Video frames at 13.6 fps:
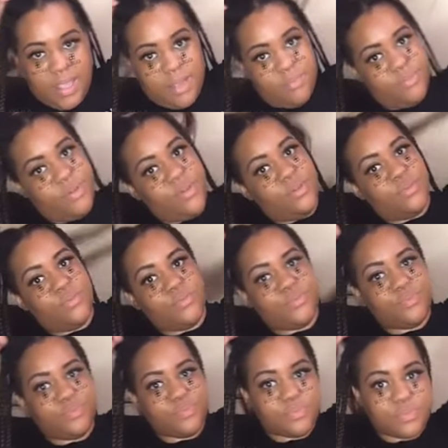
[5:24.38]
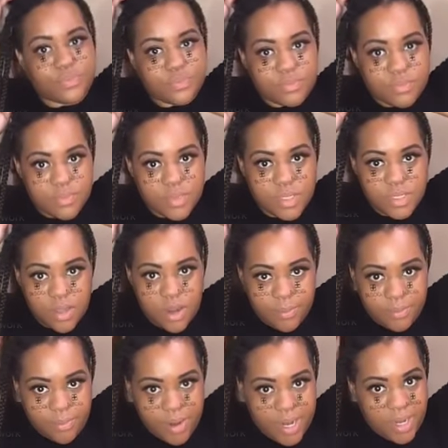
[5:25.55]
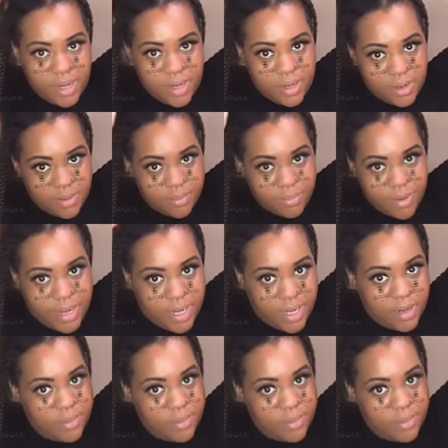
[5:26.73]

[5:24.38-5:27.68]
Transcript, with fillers: Boom. Start braiding, braiding,